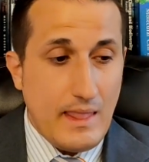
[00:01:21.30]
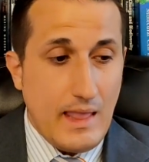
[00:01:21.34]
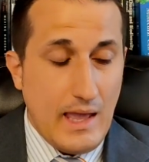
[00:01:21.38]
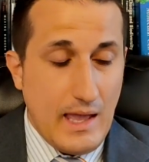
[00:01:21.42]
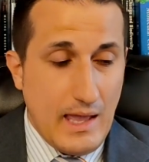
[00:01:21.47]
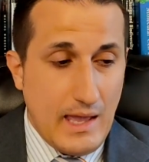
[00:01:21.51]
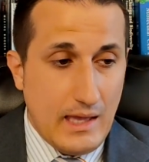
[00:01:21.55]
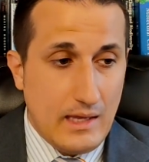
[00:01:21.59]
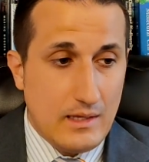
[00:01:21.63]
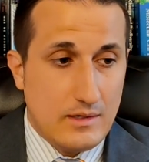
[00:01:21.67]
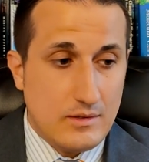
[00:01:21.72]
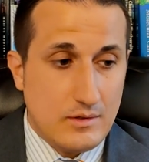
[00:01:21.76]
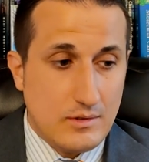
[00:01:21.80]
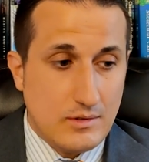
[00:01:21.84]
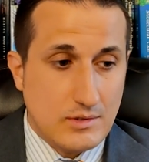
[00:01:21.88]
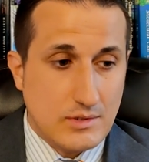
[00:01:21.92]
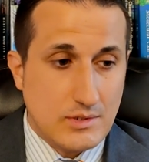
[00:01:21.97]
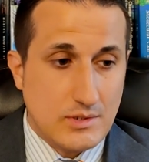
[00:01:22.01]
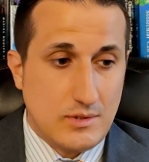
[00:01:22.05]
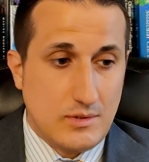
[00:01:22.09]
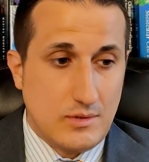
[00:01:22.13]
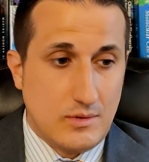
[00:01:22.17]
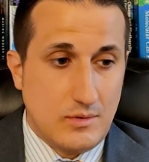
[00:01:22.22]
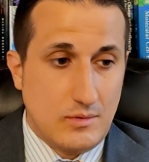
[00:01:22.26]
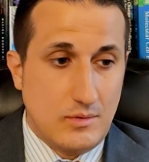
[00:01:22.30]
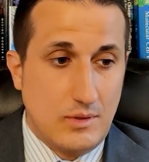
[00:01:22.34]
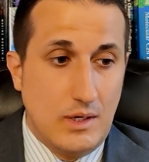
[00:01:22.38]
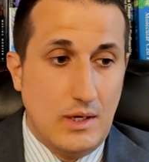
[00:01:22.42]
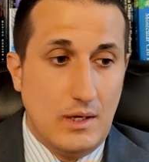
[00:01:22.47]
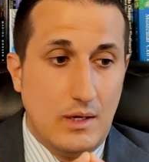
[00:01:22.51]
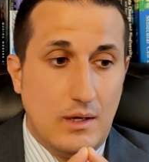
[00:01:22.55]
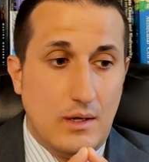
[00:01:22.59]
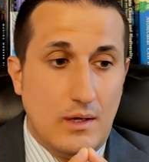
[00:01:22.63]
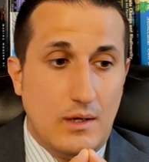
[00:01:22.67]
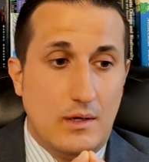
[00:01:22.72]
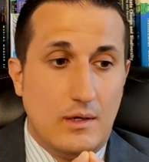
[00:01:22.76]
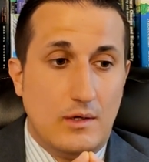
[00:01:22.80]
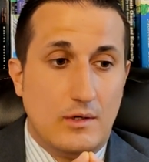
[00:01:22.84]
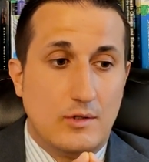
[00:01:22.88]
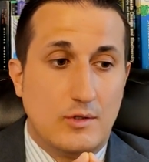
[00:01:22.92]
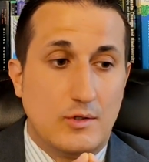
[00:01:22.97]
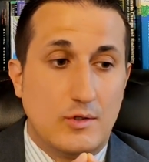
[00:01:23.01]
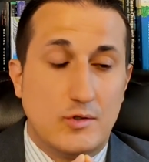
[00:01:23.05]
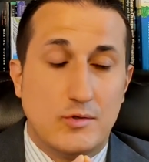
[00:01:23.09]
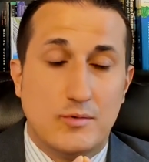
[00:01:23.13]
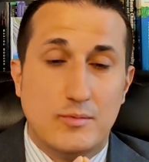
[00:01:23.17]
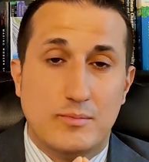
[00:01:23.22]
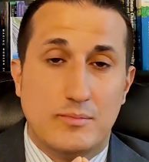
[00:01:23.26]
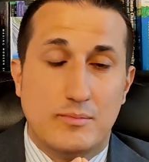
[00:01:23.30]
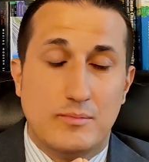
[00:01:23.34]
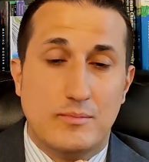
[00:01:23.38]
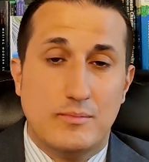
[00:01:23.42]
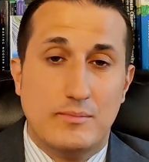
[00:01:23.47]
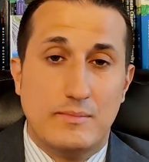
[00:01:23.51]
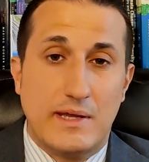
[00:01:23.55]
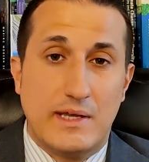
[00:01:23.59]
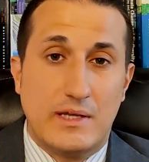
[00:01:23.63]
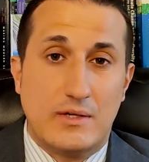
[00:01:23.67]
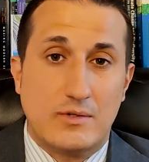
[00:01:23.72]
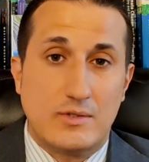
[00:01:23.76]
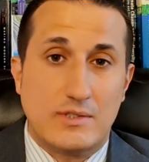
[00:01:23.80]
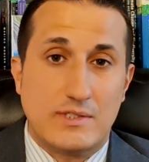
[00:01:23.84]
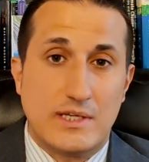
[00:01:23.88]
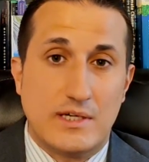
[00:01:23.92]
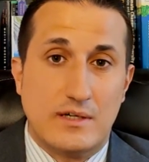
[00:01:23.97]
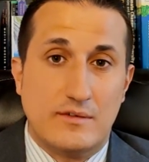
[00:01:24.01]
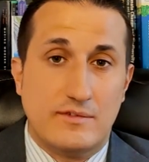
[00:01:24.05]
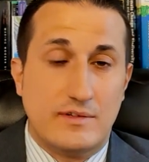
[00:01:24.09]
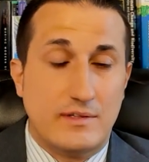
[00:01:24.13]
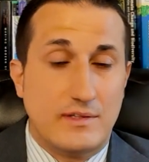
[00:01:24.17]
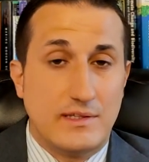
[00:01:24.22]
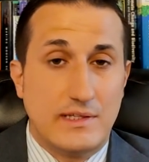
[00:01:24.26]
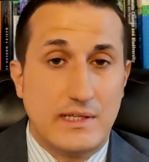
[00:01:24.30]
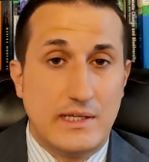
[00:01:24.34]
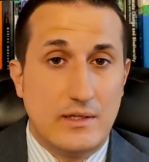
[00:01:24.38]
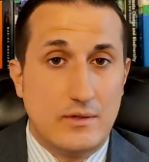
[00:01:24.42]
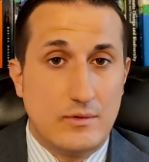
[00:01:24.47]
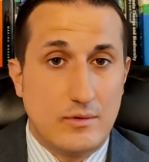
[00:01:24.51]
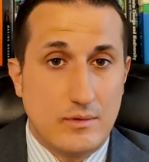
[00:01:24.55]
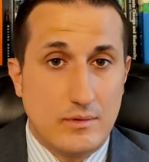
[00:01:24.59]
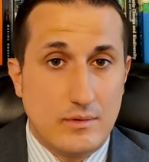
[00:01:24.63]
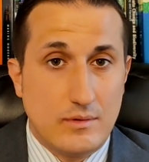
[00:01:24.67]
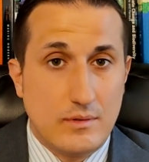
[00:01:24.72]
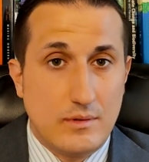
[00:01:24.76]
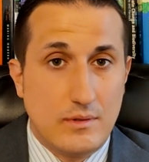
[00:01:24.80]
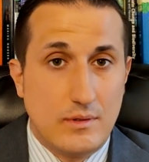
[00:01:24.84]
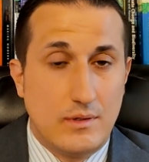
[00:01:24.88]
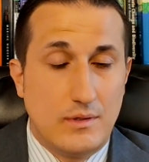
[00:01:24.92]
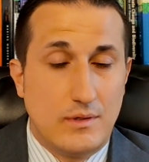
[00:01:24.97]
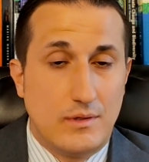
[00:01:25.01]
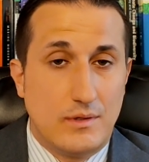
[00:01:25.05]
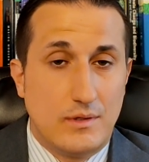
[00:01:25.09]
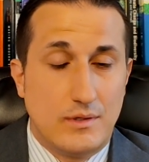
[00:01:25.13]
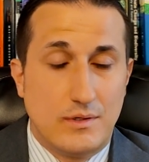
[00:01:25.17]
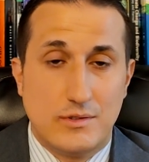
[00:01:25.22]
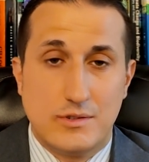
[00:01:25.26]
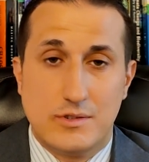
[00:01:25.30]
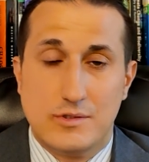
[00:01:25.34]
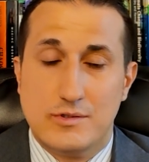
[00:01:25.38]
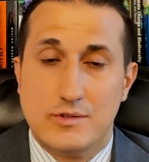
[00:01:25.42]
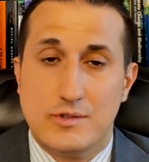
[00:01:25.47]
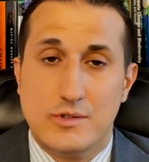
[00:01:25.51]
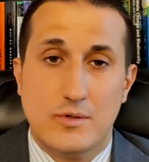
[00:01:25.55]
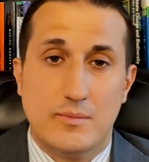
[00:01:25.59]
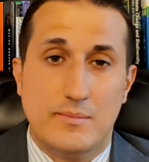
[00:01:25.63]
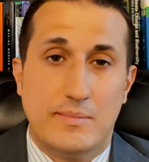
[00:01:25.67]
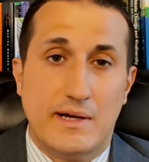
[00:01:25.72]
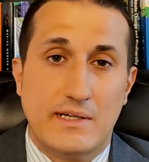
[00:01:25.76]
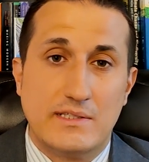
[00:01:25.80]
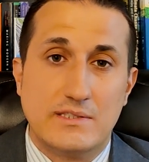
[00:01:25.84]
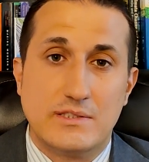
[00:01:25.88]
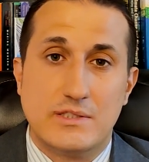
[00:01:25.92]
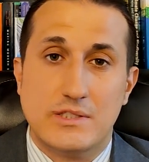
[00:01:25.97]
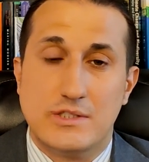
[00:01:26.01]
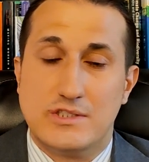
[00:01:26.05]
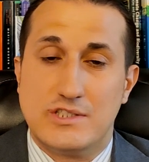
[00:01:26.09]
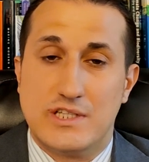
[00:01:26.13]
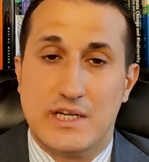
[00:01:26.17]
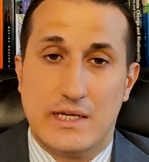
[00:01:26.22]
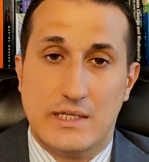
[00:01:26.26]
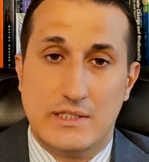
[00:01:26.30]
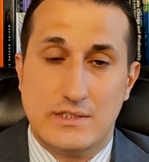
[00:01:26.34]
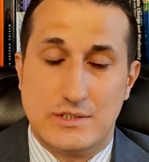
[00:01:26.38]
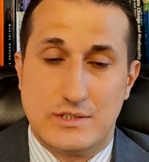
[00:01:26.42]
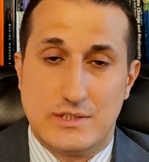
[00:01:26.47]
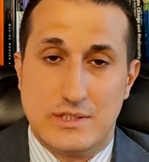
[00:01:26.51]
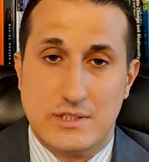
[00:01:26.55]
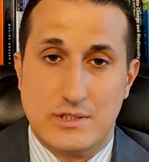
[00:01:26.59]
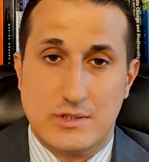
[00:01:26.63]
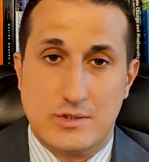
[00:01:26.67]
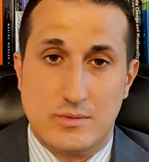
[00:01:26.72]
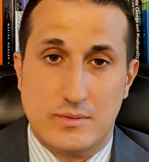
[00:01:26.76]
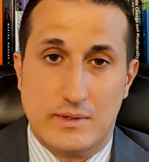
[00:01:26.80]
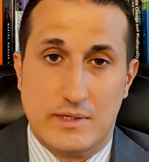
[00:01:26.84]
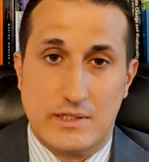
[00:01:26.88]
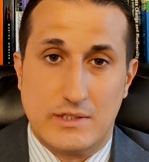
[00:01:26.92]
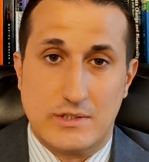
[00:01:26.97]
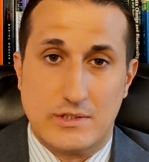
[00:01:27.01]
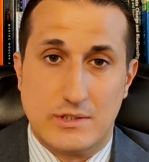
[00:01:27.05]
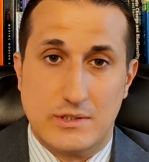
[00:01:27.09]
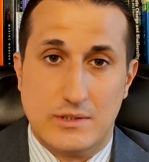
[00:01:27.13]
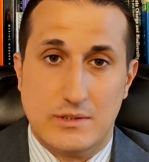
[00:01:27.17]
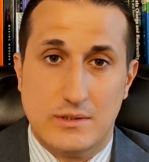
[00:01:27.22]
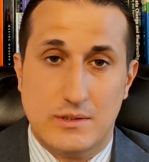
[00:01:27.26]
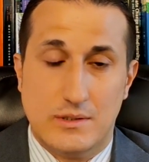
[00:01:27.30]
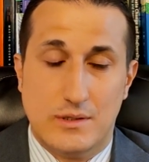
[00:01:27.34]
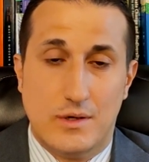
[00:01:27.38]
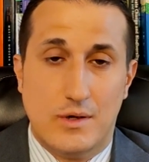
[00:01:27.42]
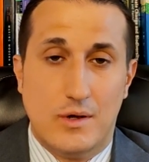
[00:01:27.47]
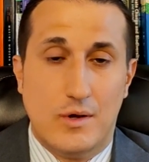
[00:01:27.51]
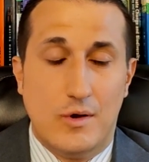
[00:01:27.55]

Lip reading: And also, do you make yourself a leader to do your best to change the situation,